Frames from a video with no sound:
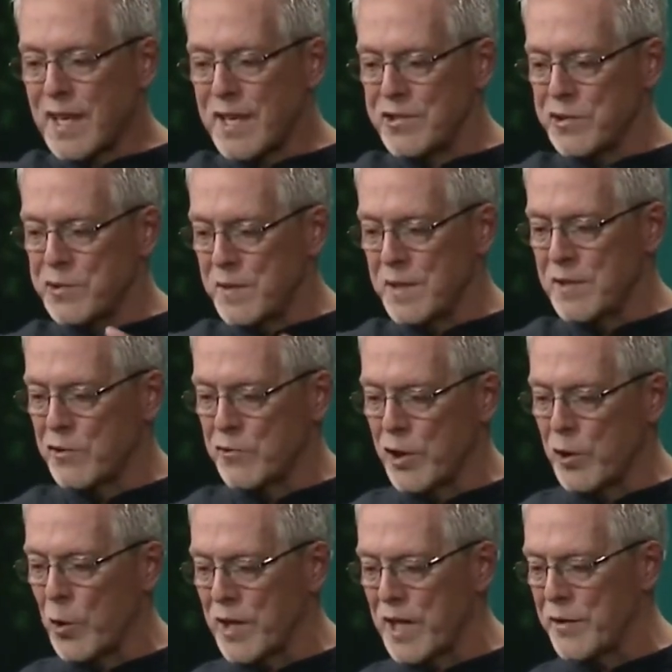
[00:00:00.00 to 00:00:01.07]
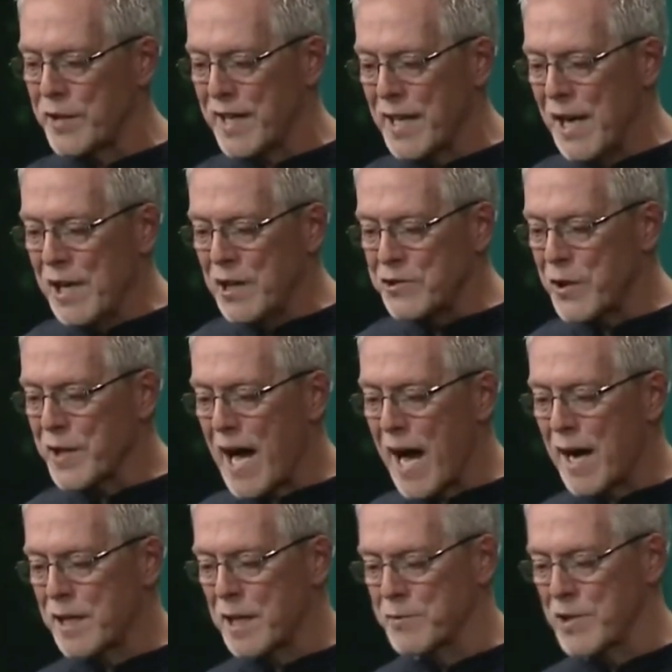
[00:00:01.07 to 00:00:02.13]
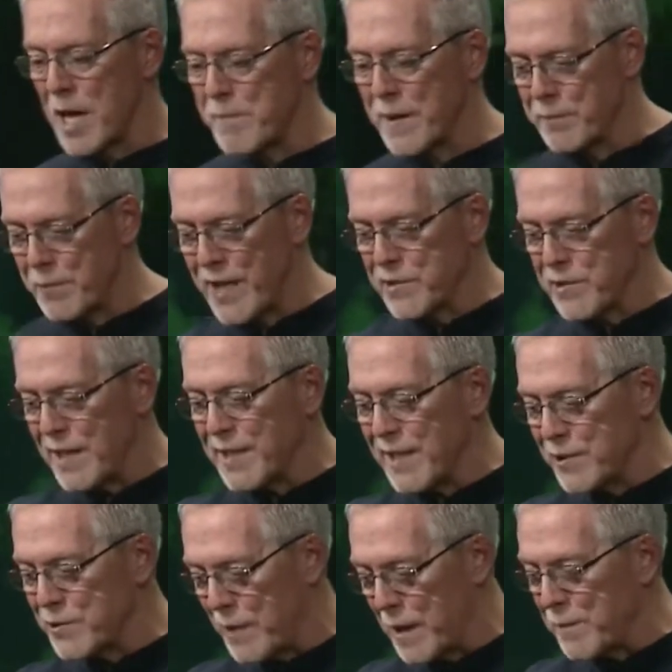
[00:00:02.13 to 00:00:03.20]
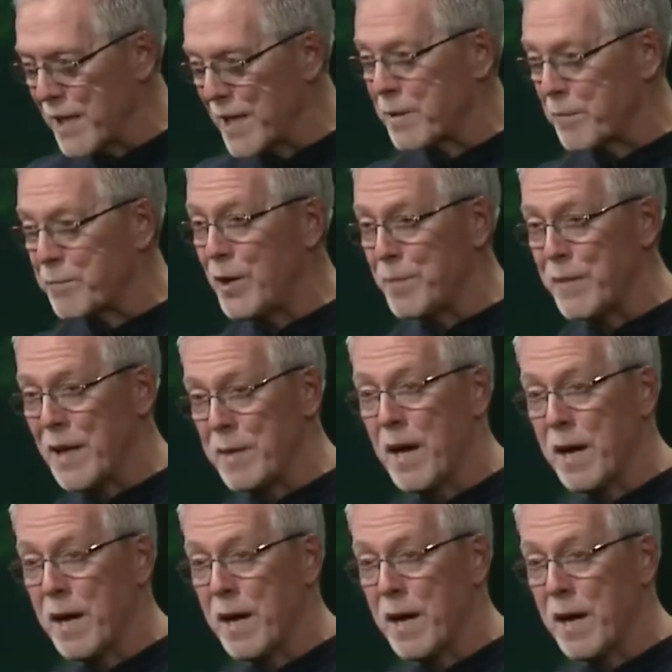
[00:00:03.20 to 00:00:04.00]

just uh, recording everything. So the guy comes up and brings, it's up like a,